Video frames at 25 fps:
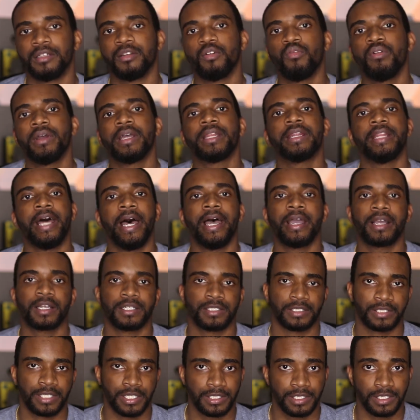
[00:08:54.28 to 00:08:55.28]
Doing that
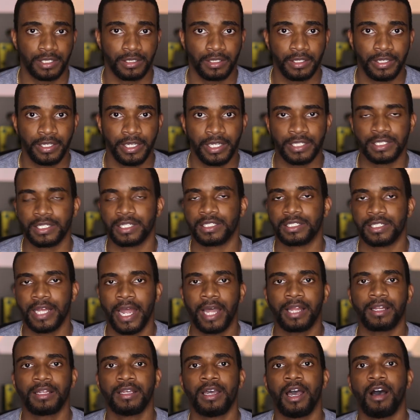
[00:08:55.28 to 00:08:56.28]
consistently is
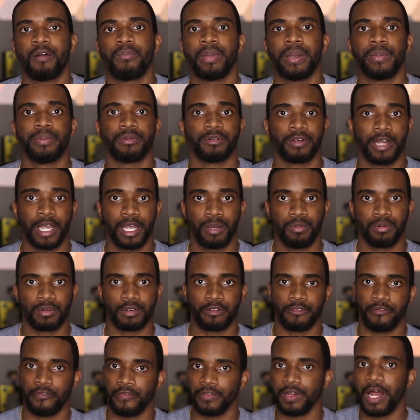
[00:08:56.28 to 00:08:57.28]
exactly how people are able
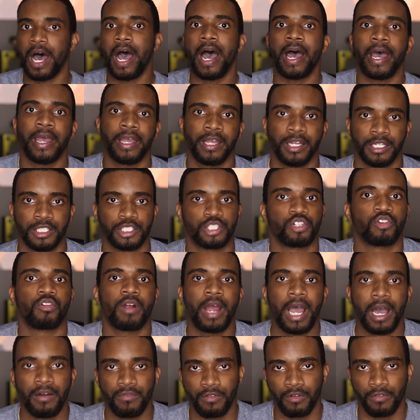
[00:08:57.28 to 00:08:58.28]
to fly and
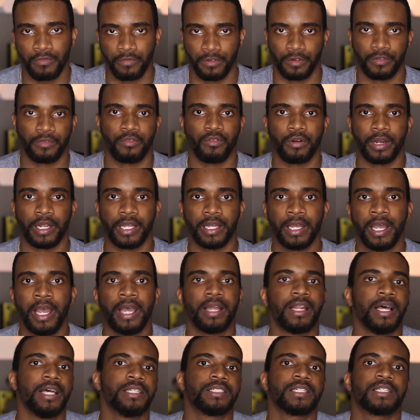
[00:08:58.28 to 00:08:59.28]
travel for free.
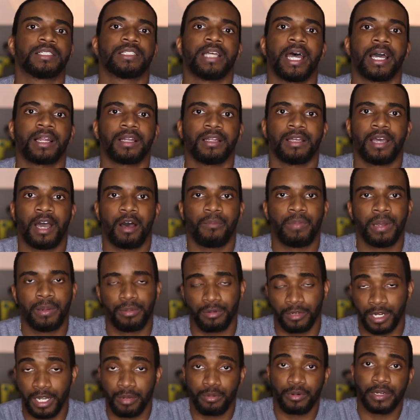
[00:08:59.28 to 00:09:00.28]
That's exactly how
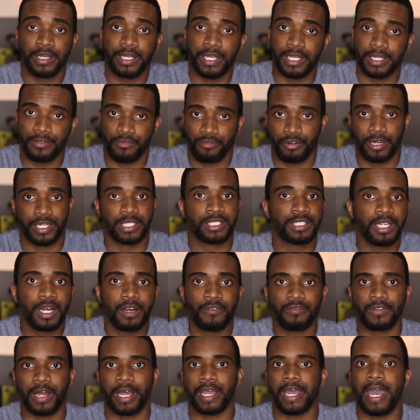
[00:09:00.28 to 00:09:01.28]
people are able to get free
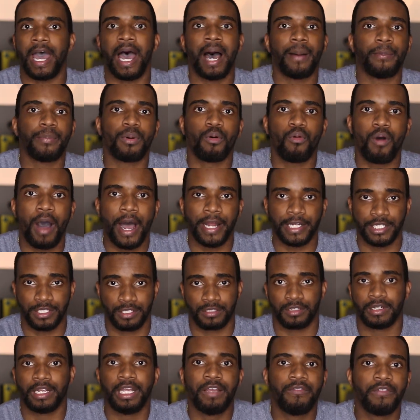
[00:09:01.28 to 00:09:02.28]
stuff like Apple
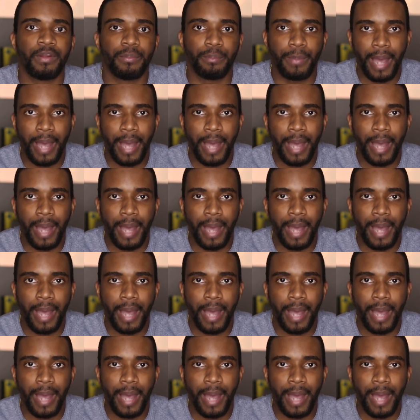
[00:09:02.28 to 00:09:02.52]
Watches or even